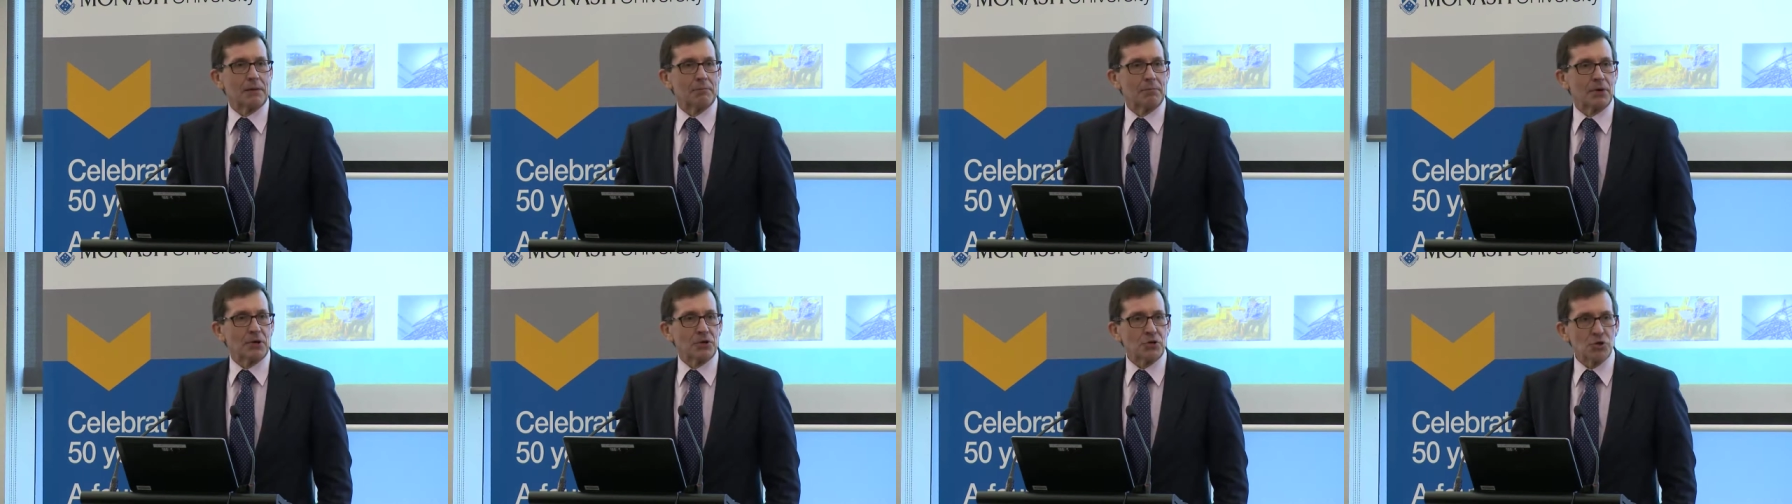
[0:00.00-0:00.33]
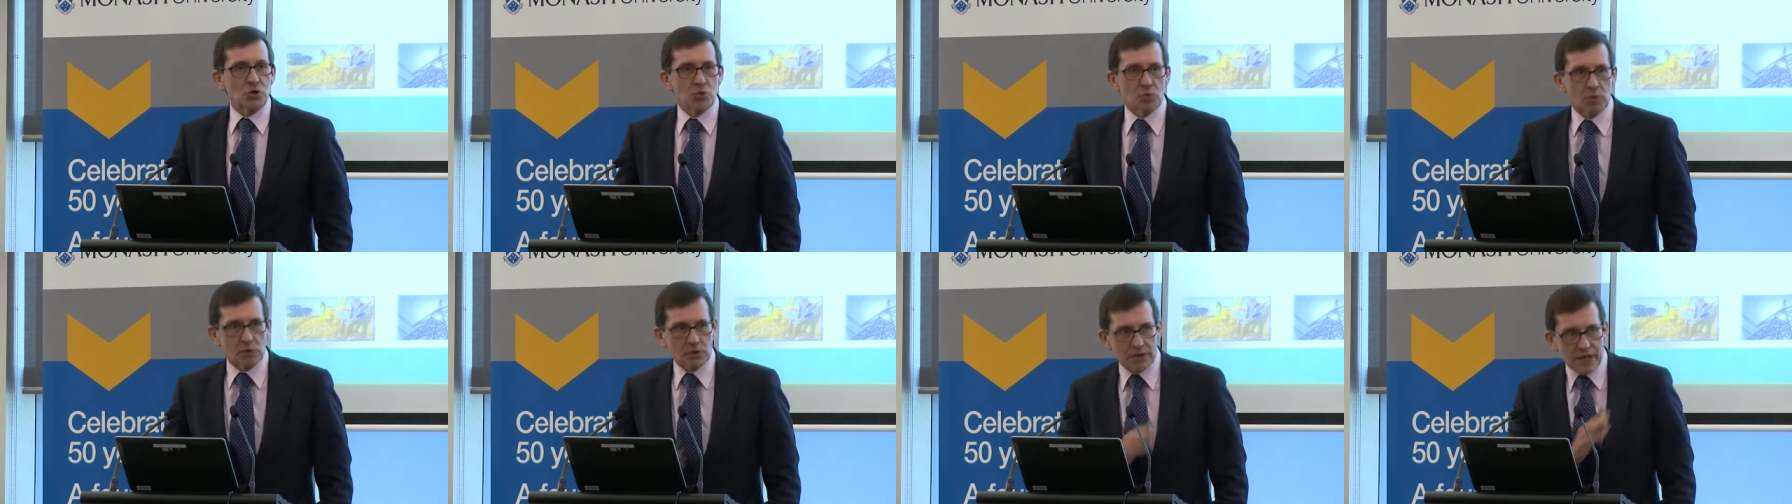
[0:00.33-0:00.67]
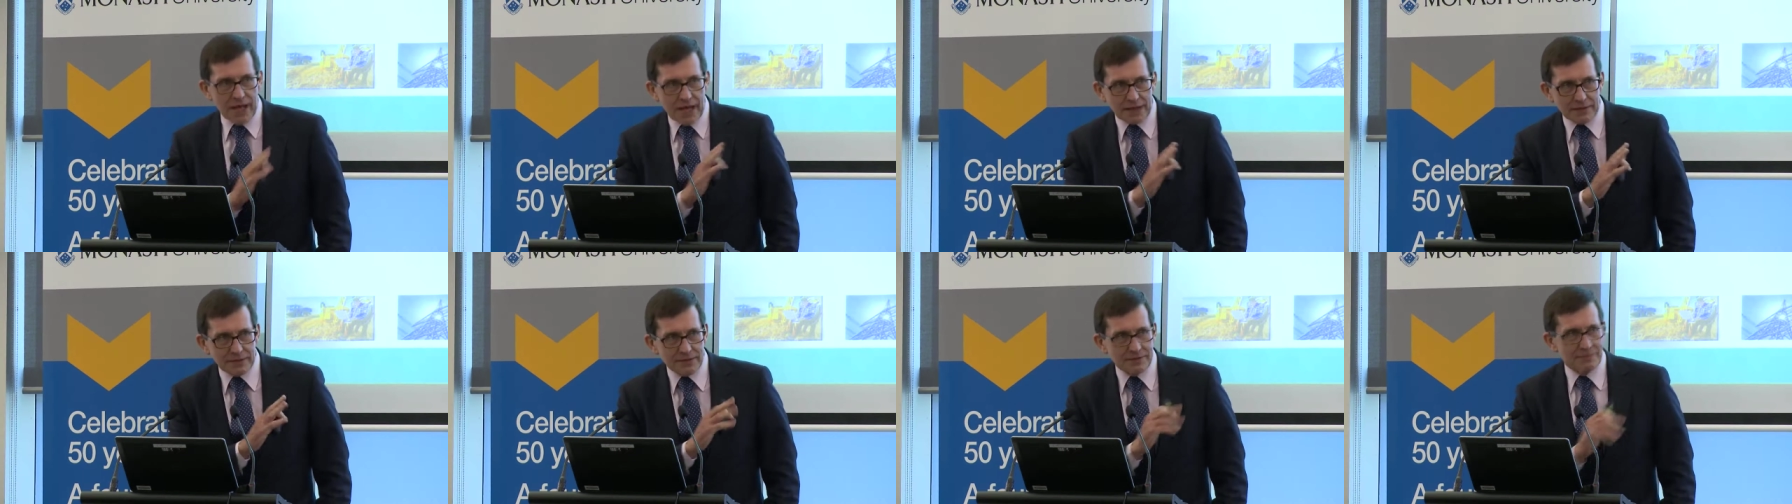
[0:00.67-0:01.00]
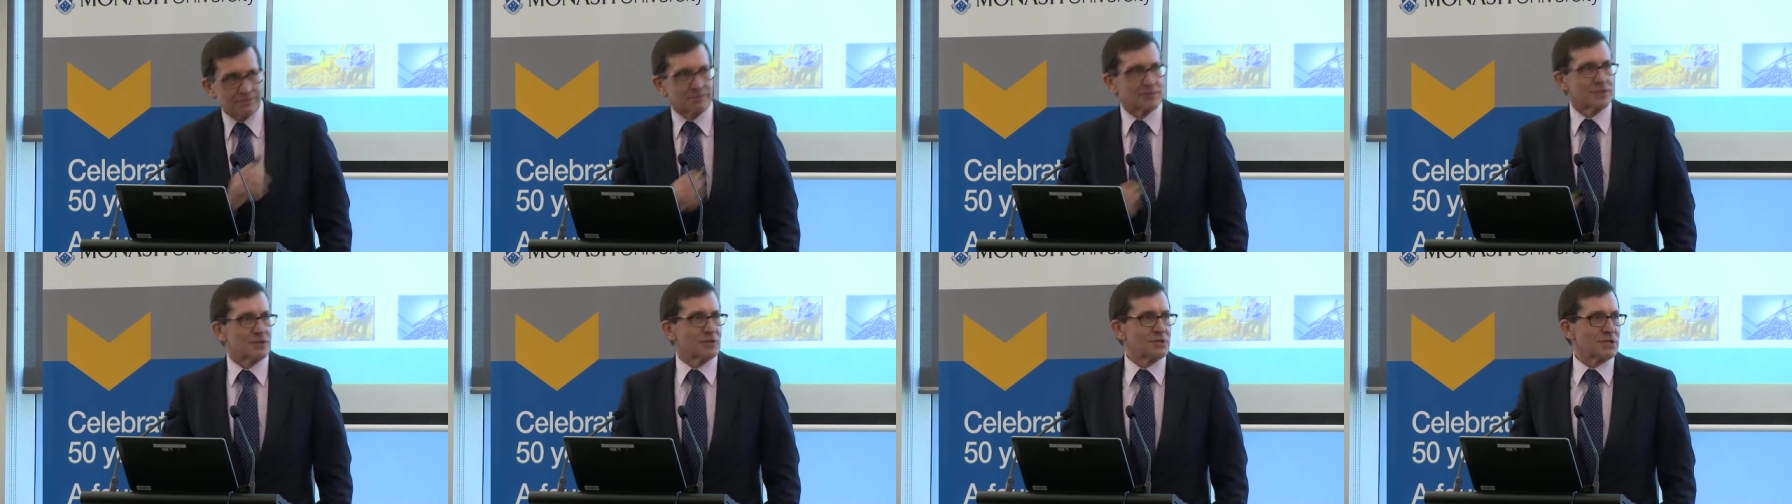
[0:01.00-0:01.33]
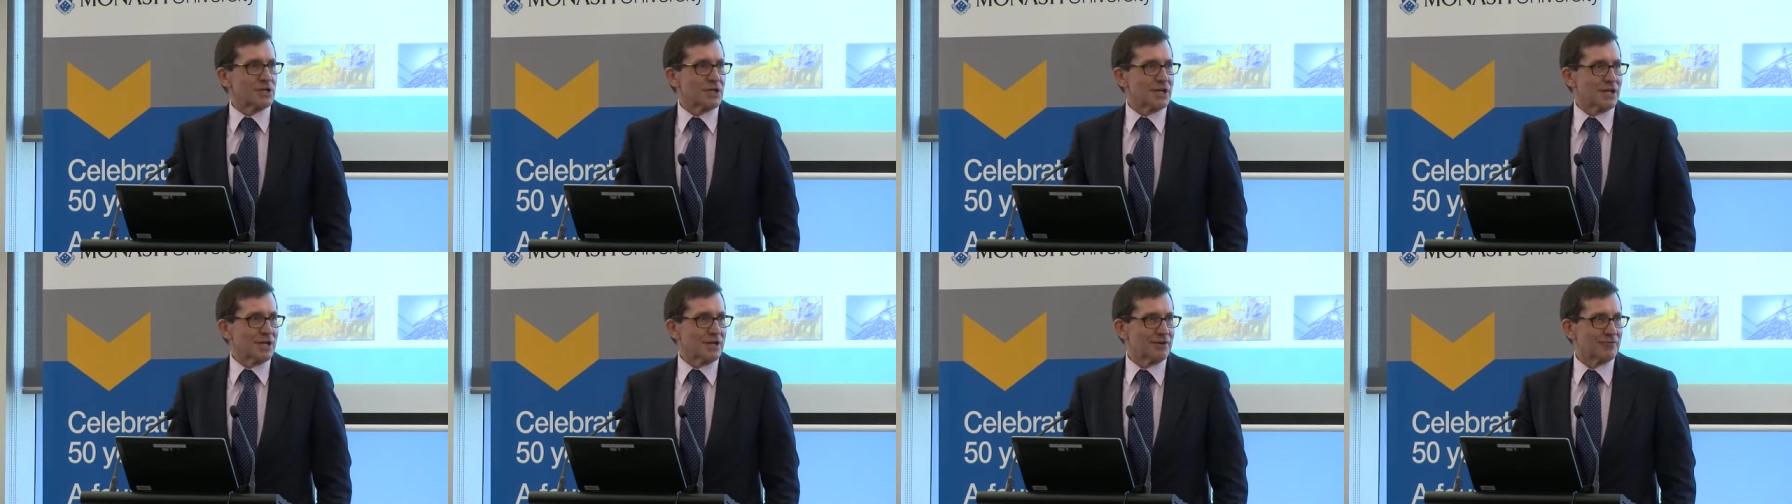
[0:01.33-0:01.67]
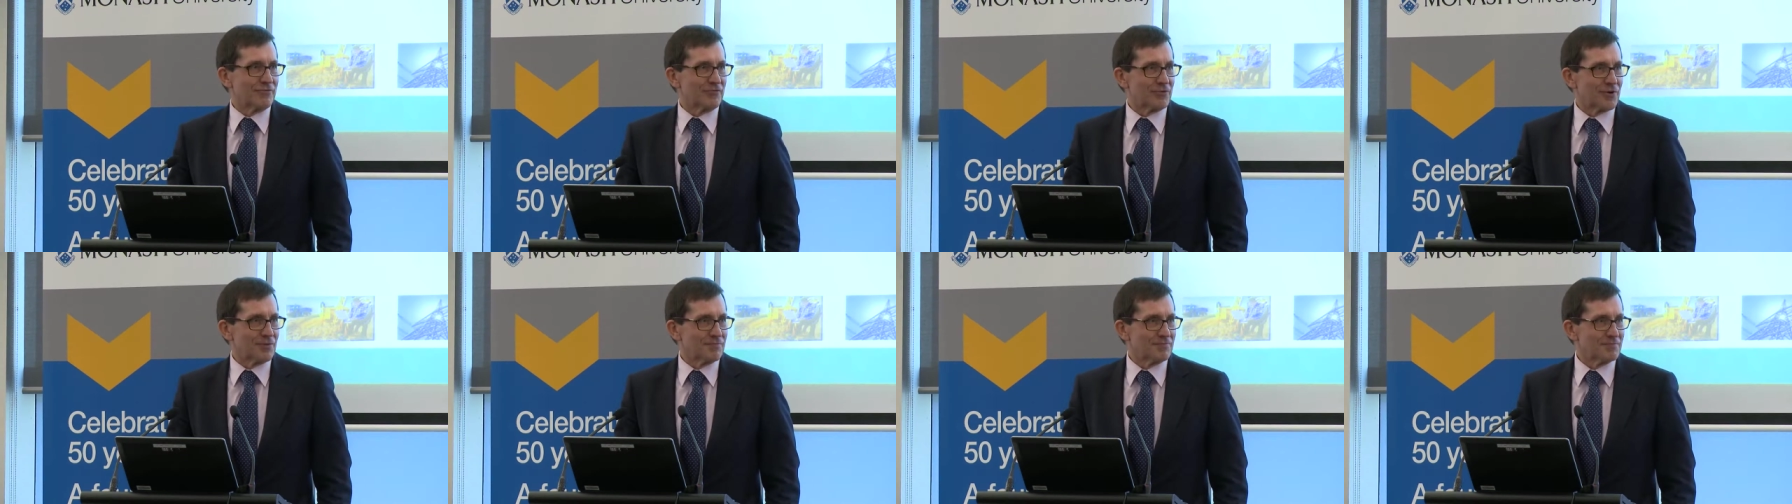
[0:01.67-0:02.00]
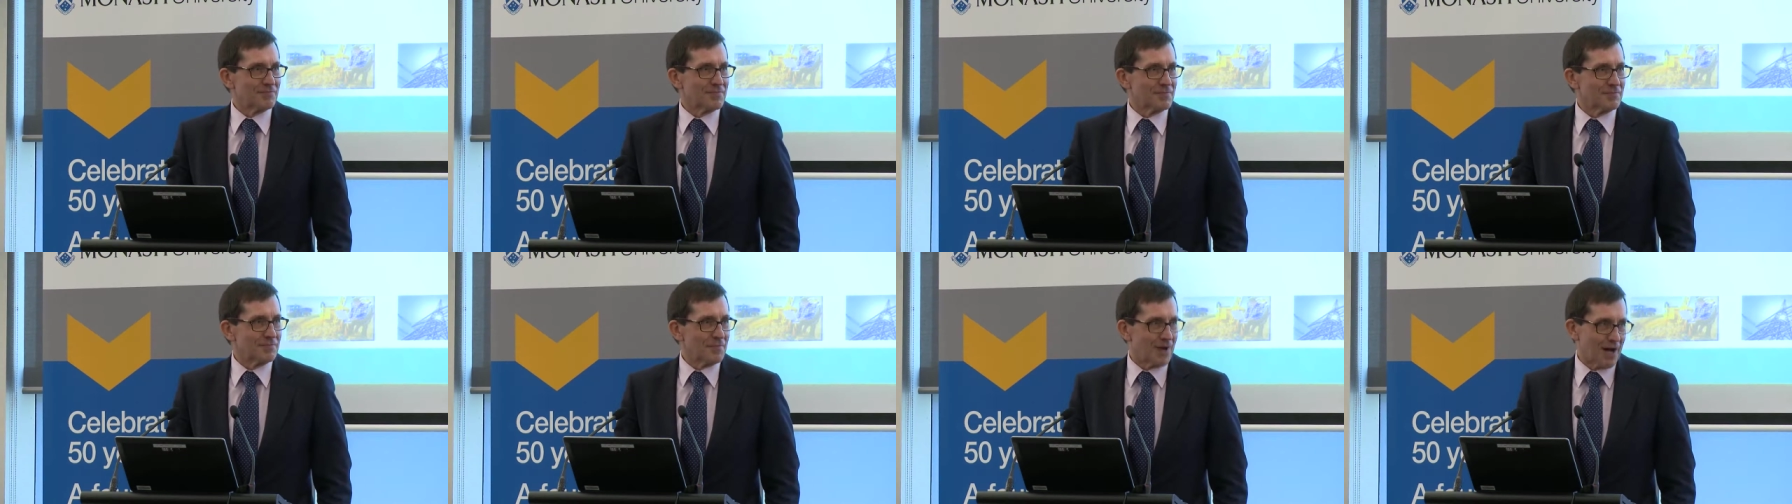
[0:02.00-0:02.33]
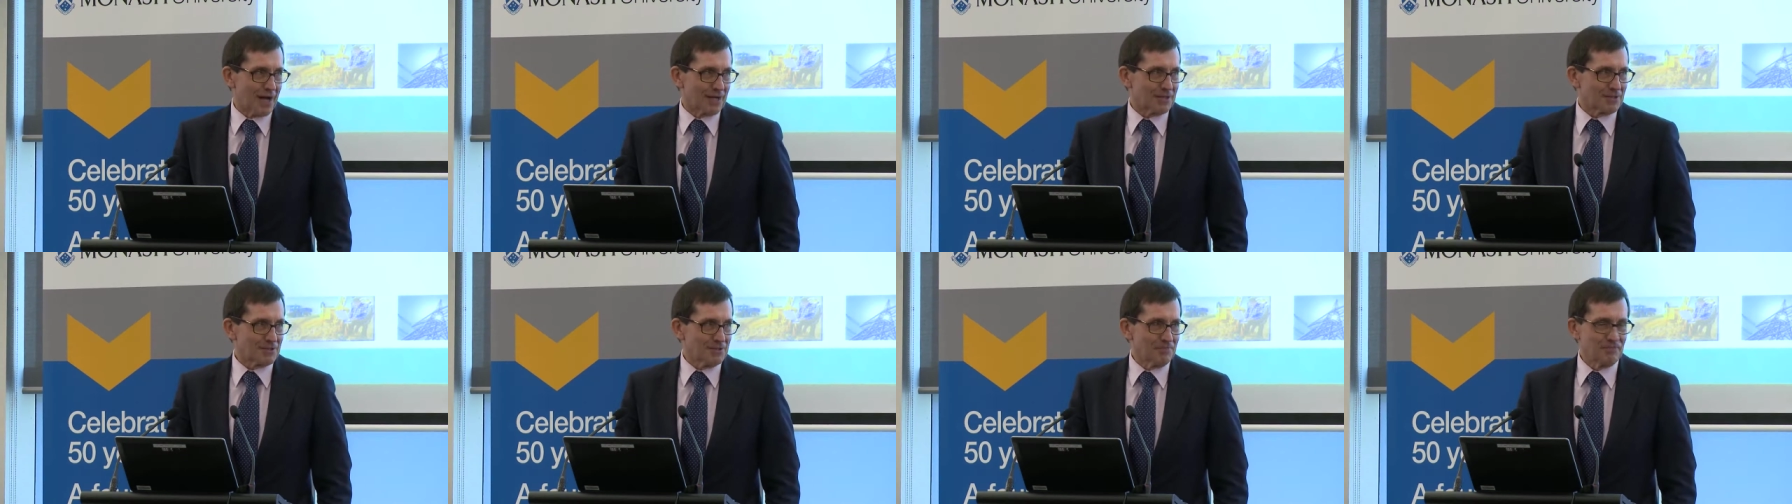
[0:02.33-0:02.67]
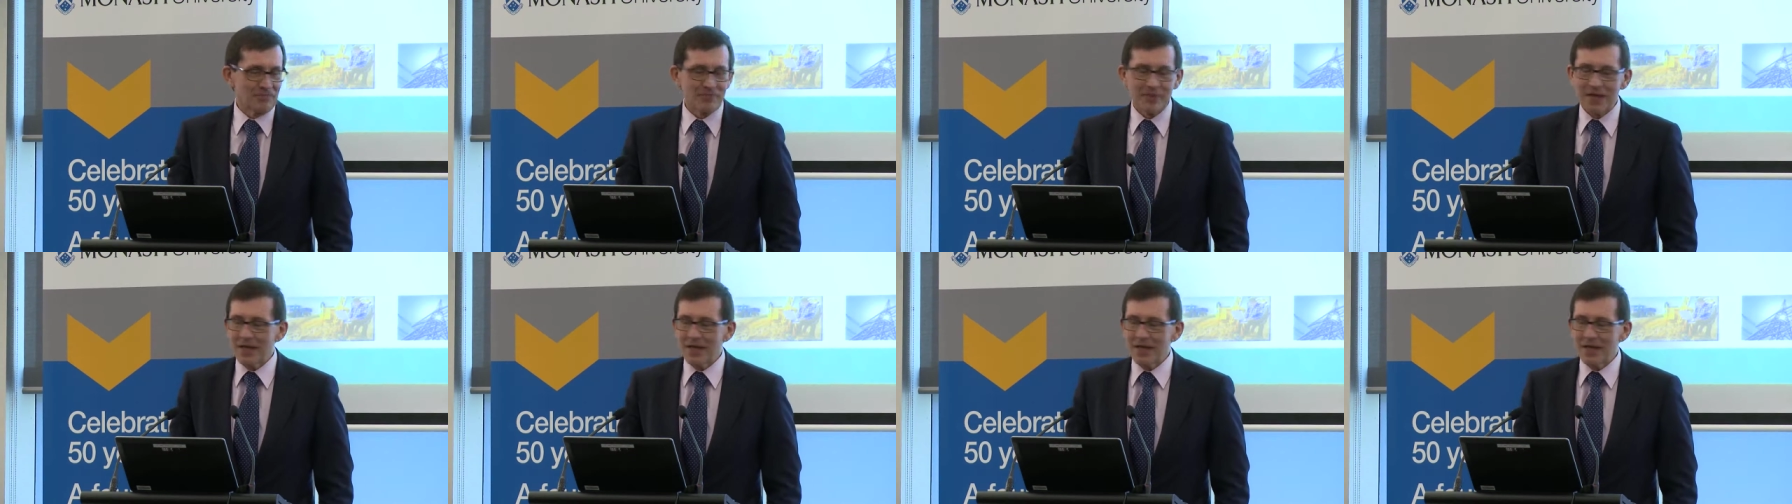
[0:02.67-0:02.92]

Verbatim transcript: but you will get to hear from Michael.